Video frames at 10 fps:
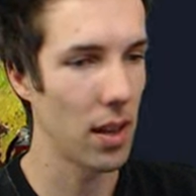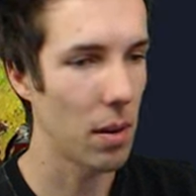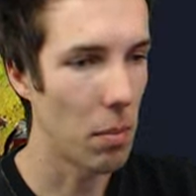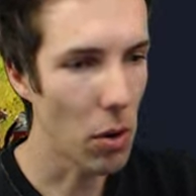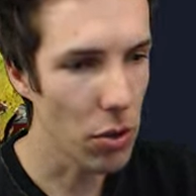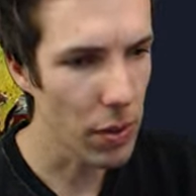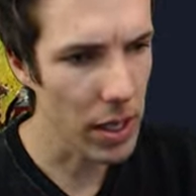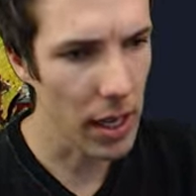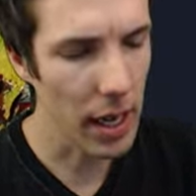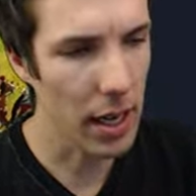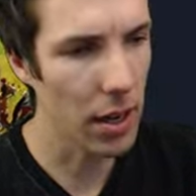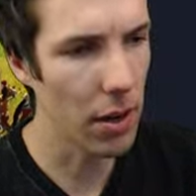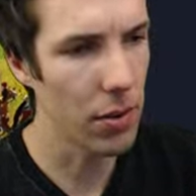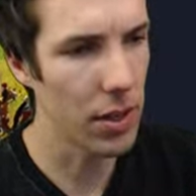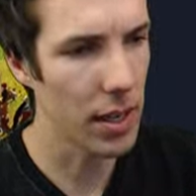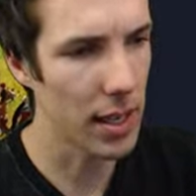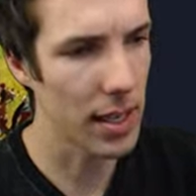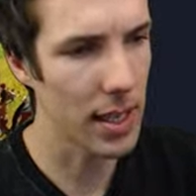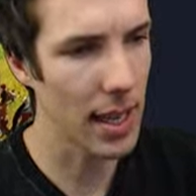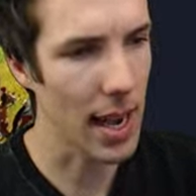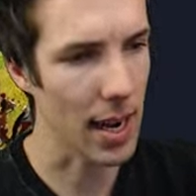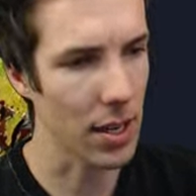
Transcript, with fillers: Most recently queued in the stack,